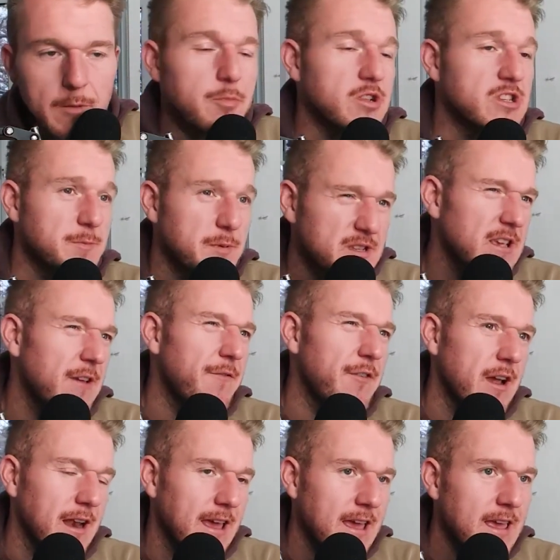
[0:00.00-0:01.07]
But
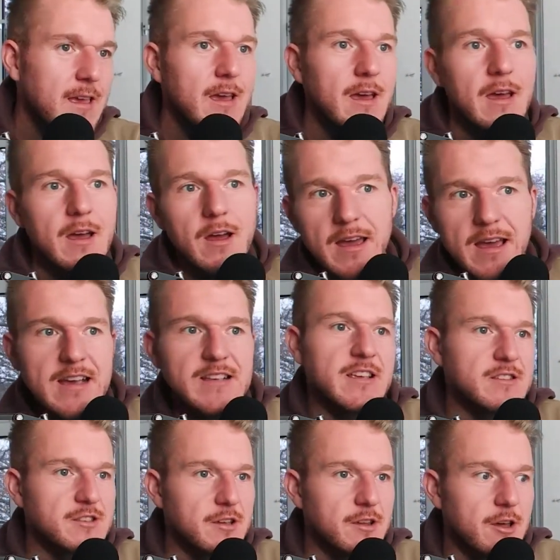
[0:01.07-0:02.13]
specifically, is
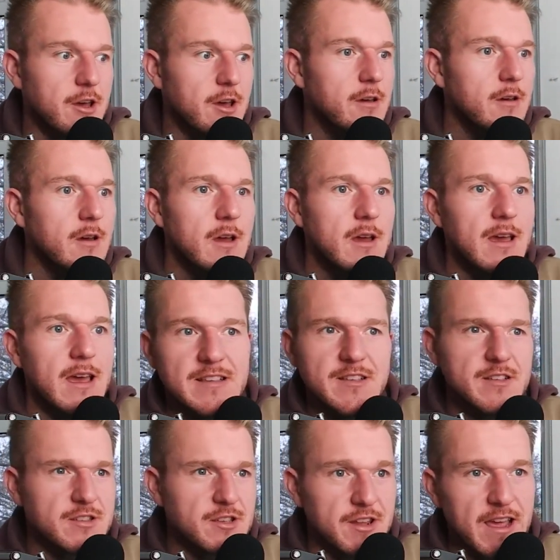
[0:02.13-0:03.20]
it to the is
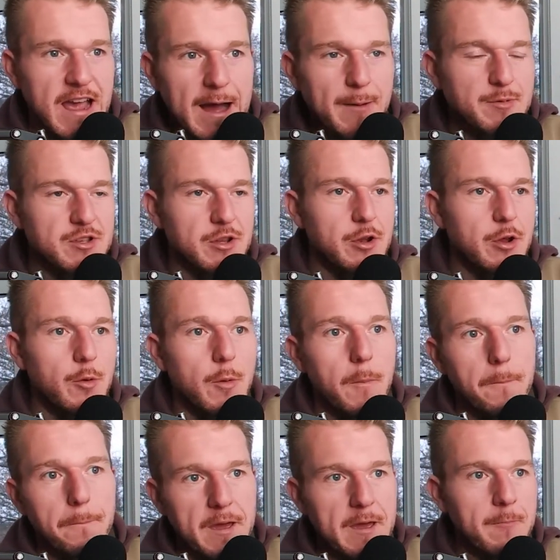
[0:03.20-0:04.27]
it to the absolute
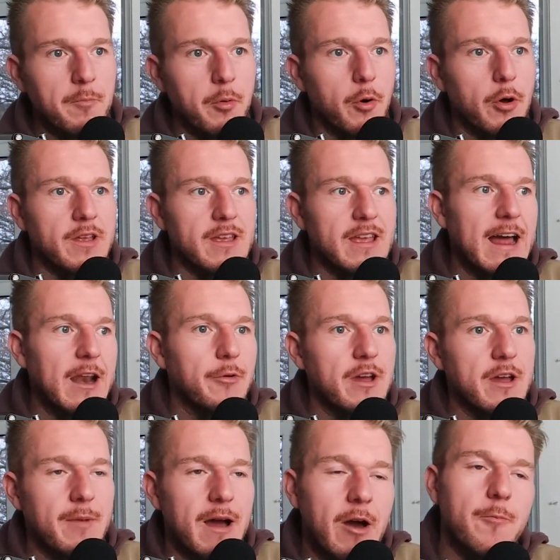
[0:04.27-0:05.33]
pinpoint calorie
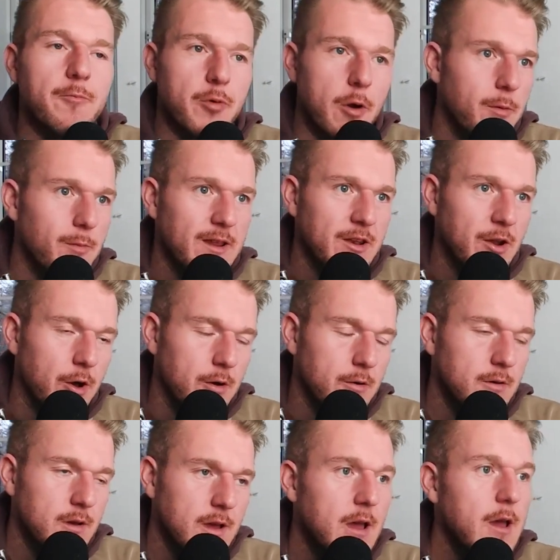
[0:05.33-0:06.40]
amount? Probably not.
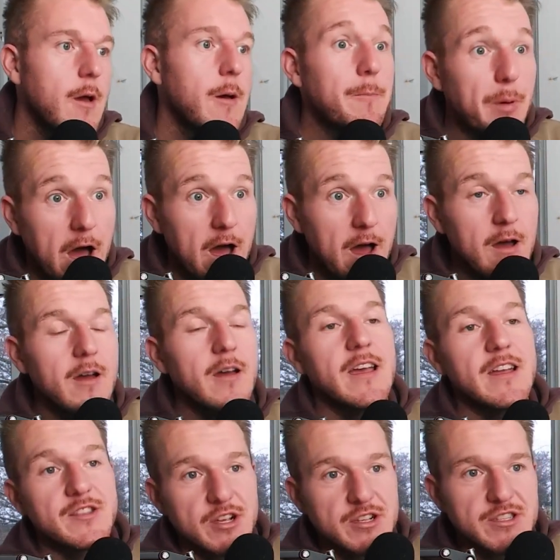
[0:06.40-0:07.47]
But
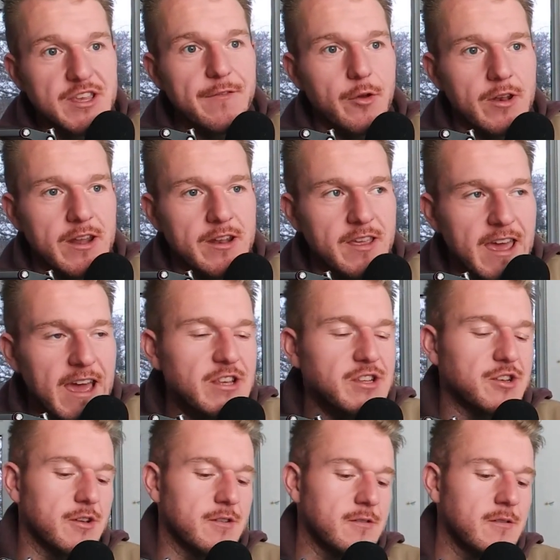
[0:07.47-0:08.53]
it does give you an
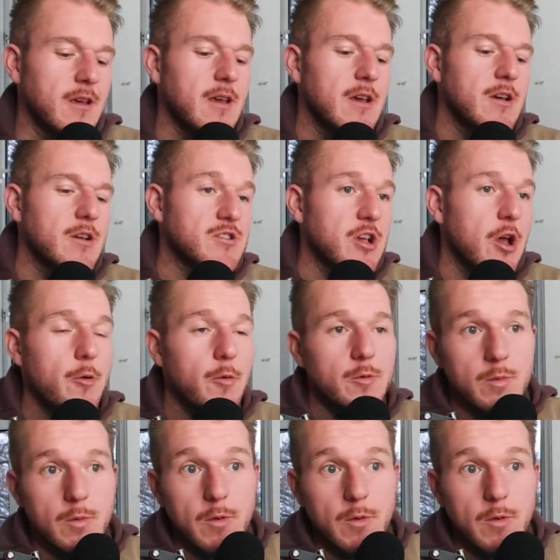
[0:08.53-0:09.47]
indication. So